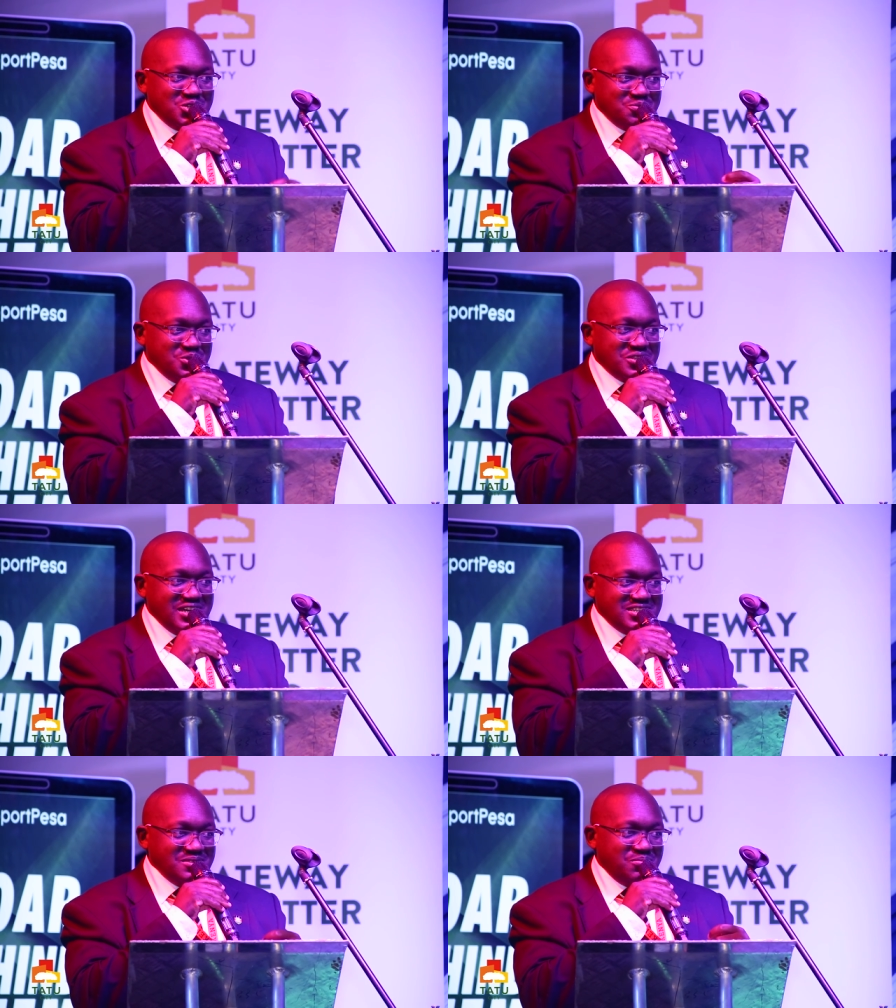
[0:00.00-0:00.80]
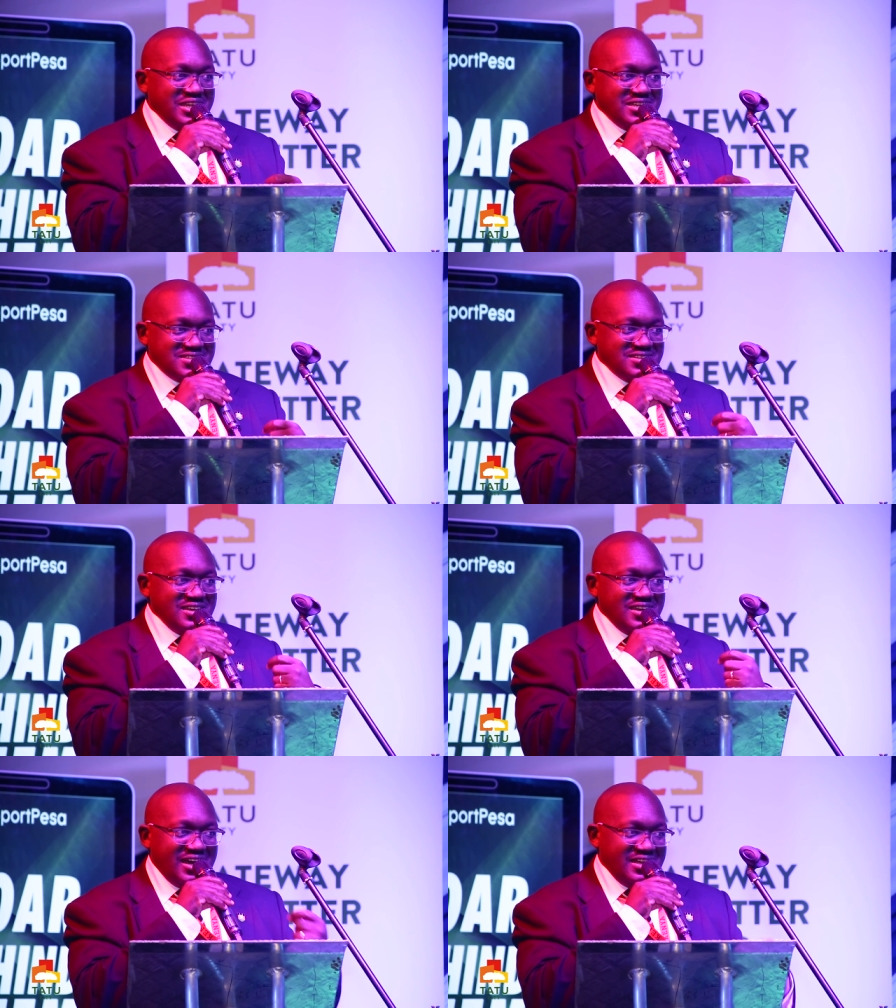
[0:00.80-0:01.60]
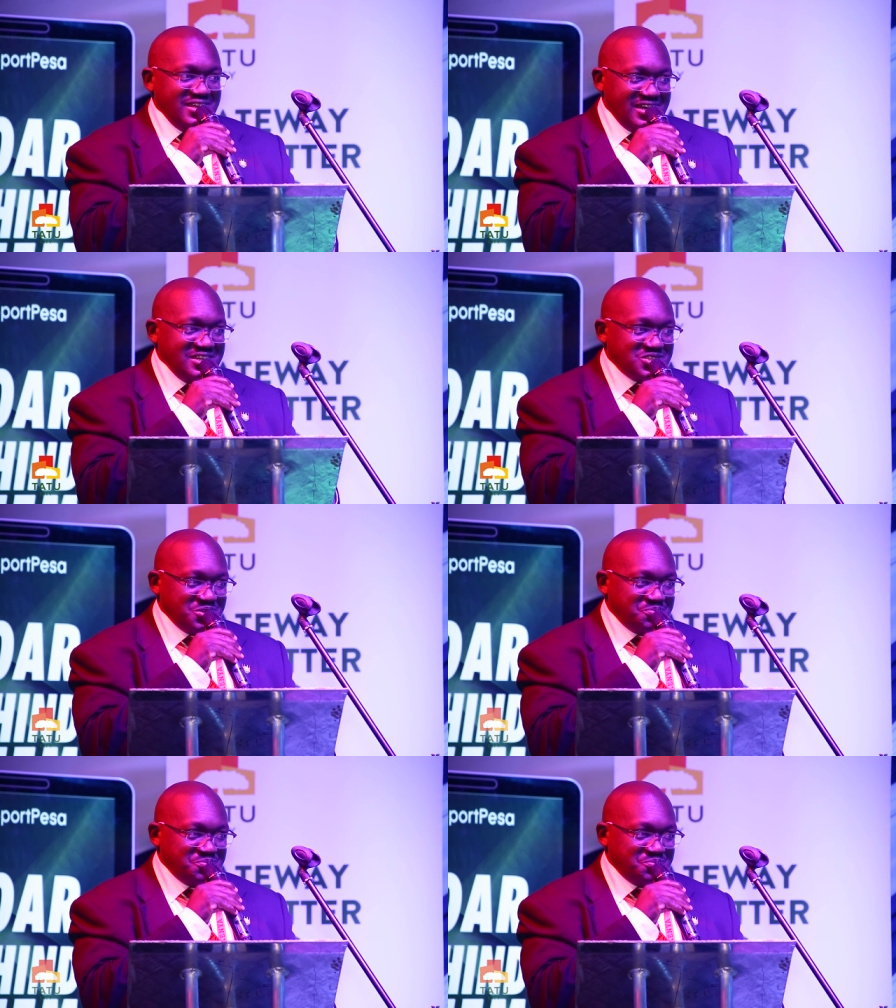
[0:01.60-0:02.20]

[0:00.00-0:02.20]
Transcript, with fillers: to put that in place at the earliest